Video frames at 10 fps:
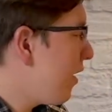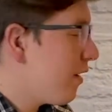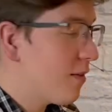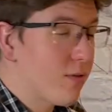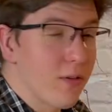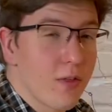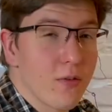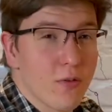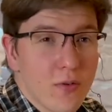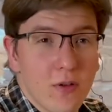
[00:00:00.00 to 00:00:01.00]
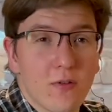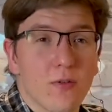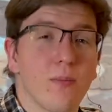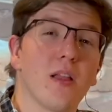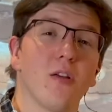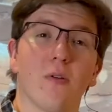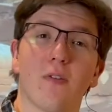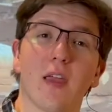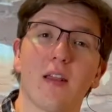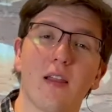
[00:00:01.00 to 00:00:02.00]
For those of you familiar
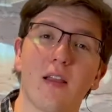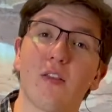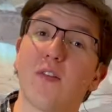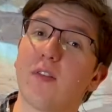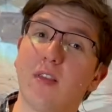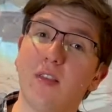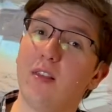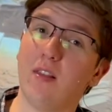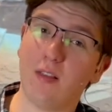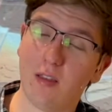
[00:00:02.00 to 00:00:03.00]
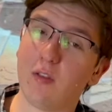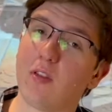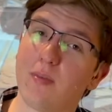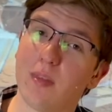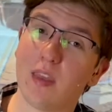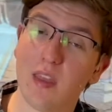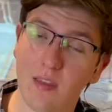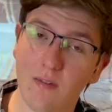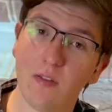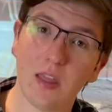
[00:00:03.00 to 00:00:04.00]
with candlelight services and Christmas
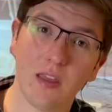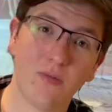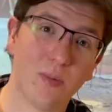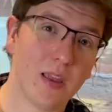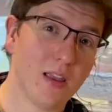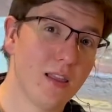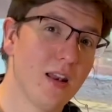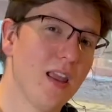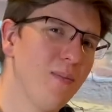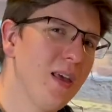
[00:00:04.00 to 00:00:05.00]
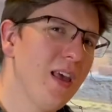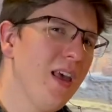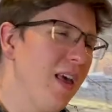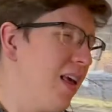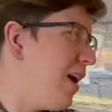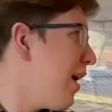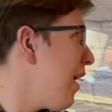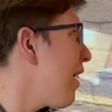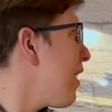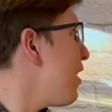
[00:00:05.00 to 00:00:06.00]
Eve, Eve being in the name,
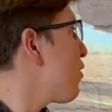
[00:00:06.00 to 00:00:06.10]
it is